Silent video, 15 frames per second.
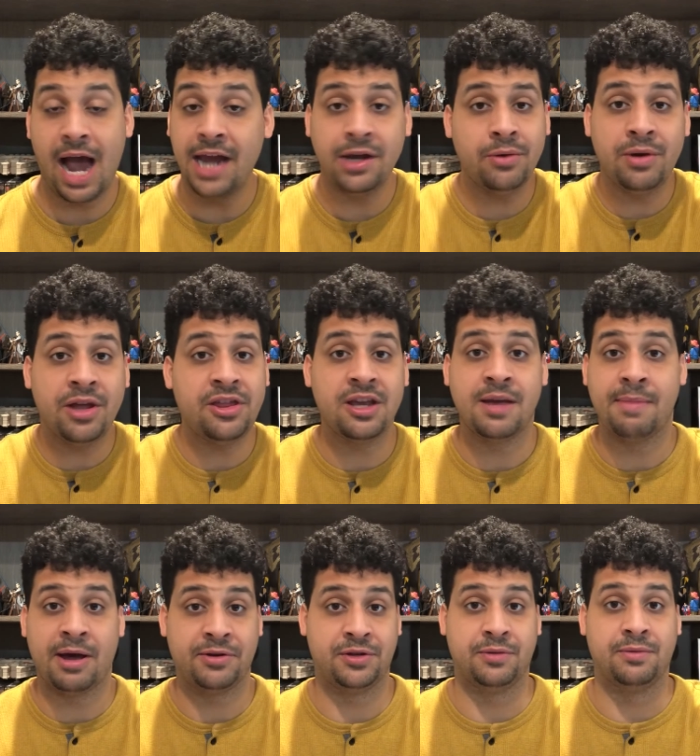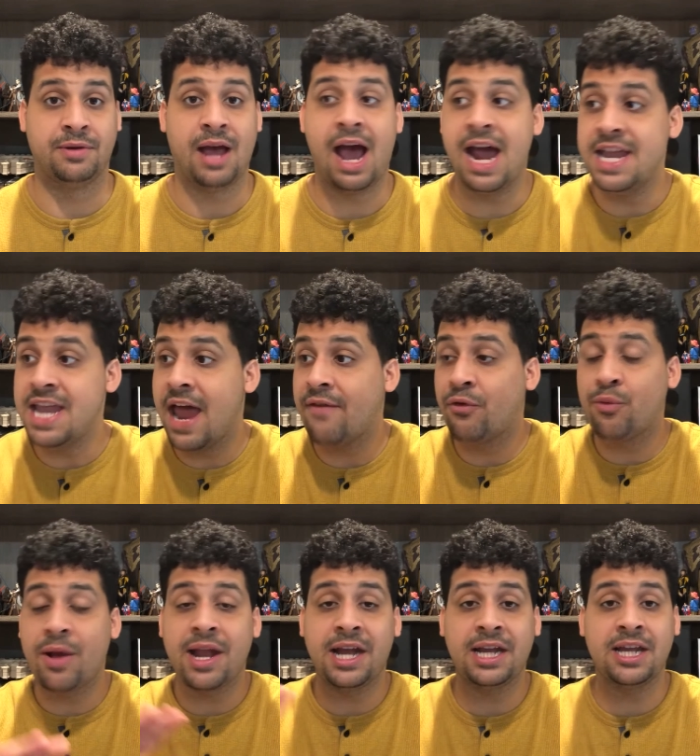I know nothing about Dune. I never
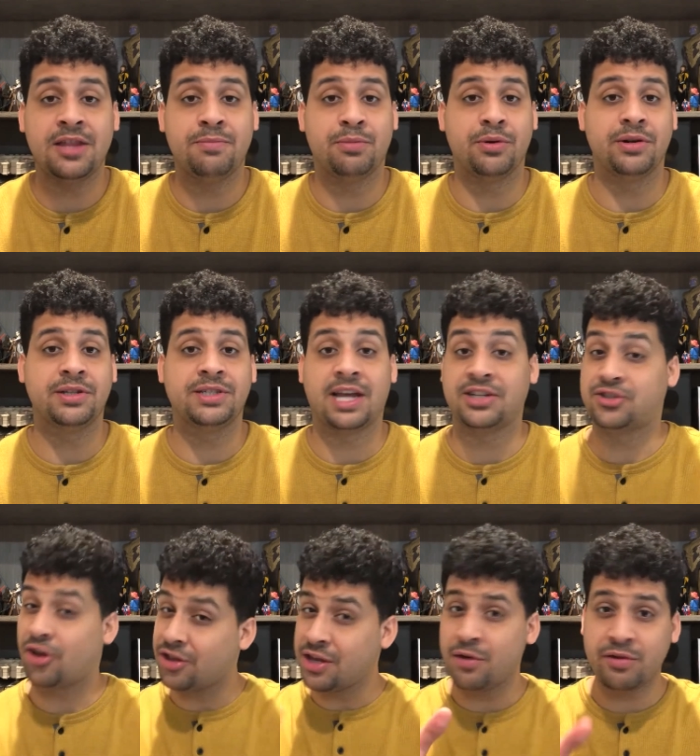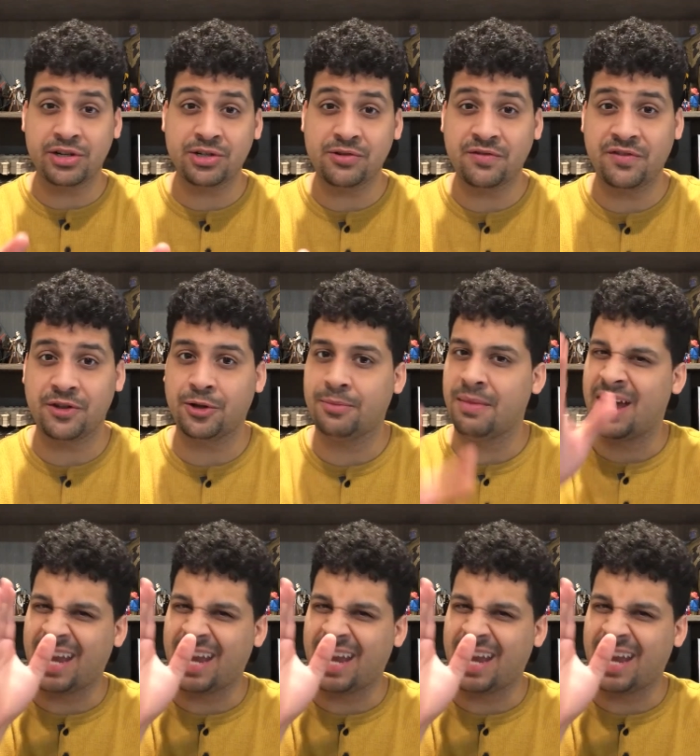read any of the books. I saw the original film.